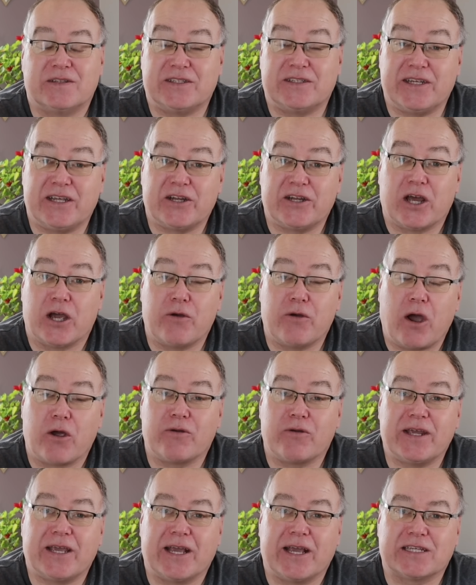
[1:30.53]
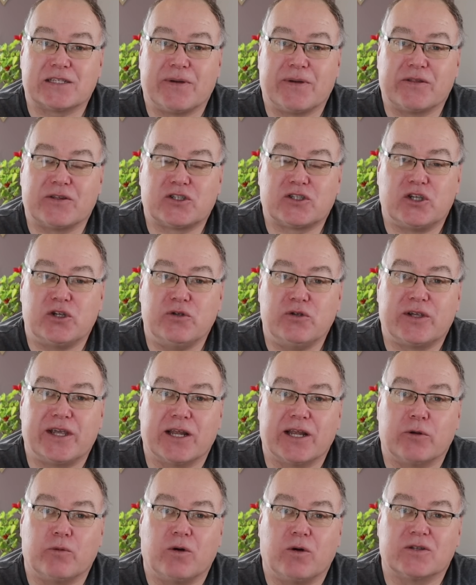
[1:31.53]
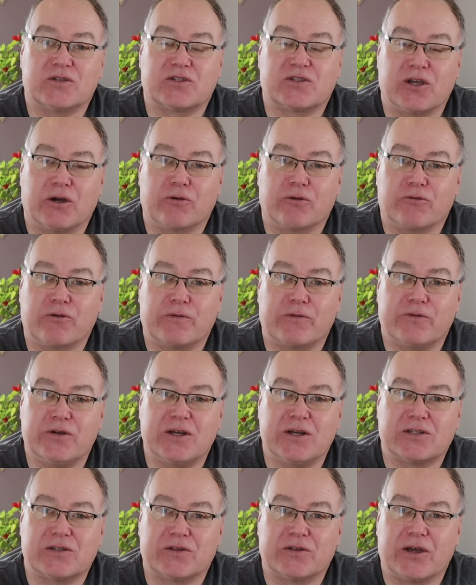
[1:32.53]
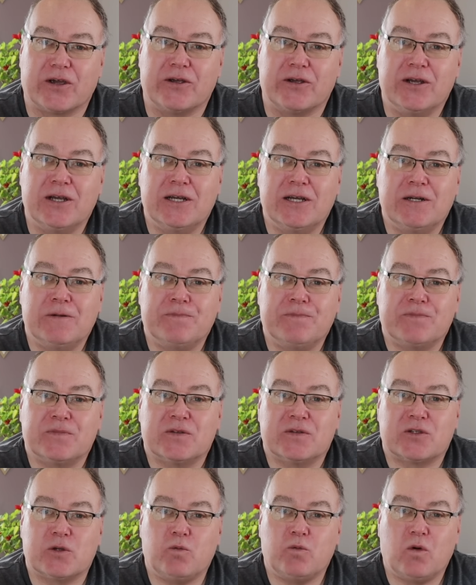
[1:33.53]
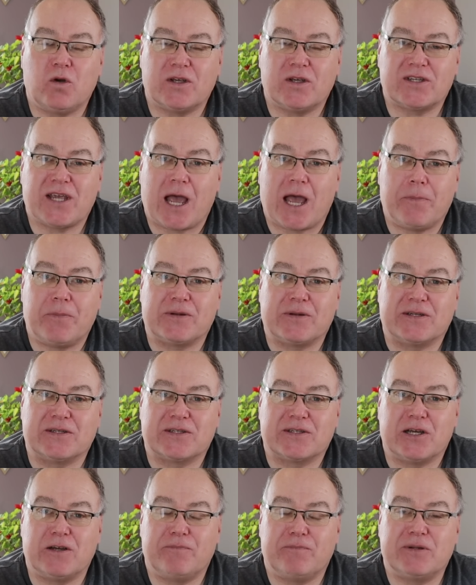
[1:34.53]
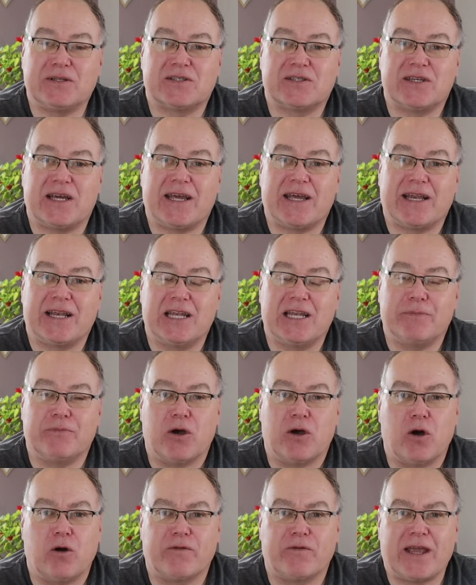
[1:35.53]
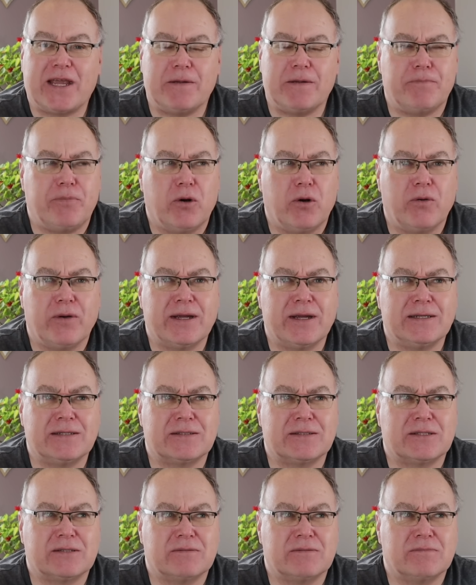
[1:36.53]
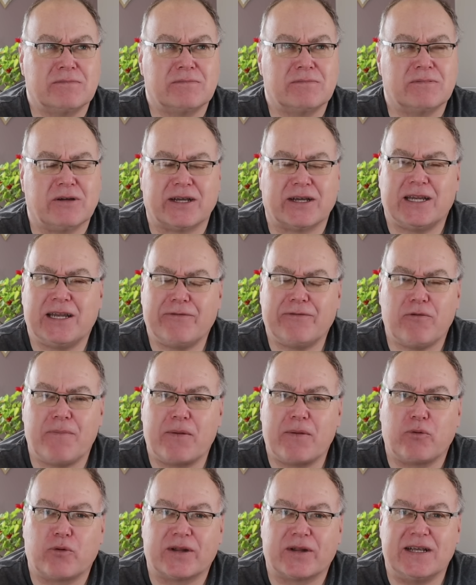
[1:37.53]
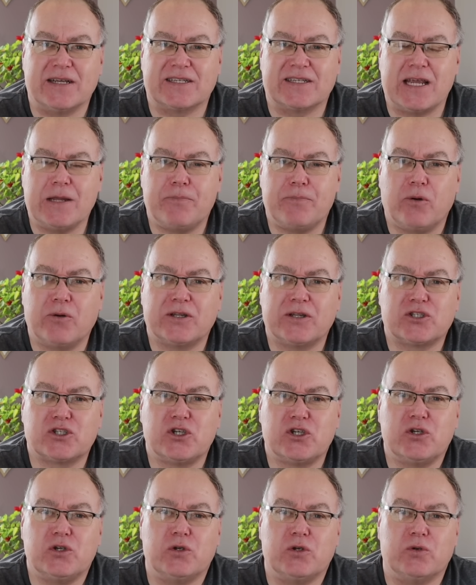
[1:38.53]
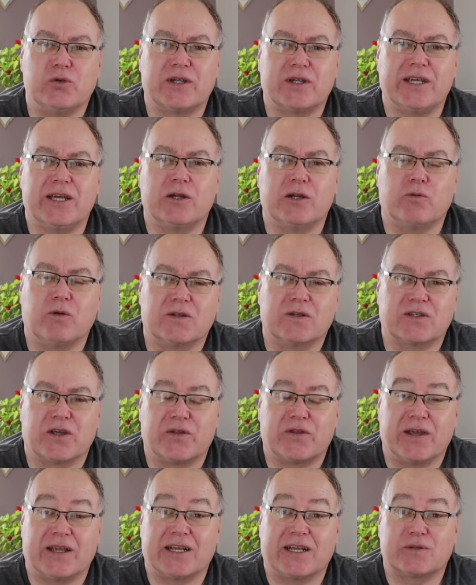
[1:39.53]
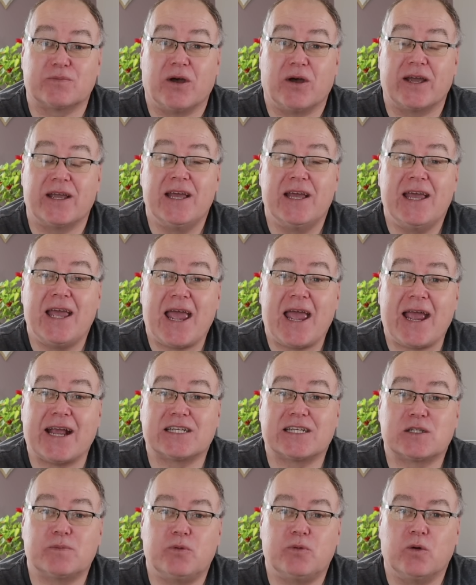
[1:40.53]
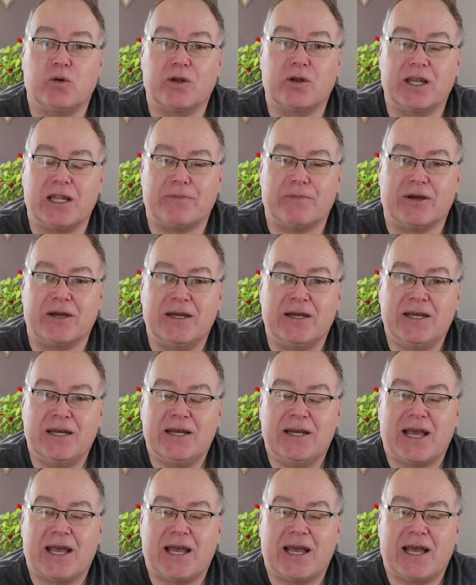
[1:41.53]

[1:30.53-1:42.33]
The DNO only cares about the 2 kilowatt solar inverter though. So what's happened is I've been set a limit of 8.2 kilowatts, I think, as my export limit.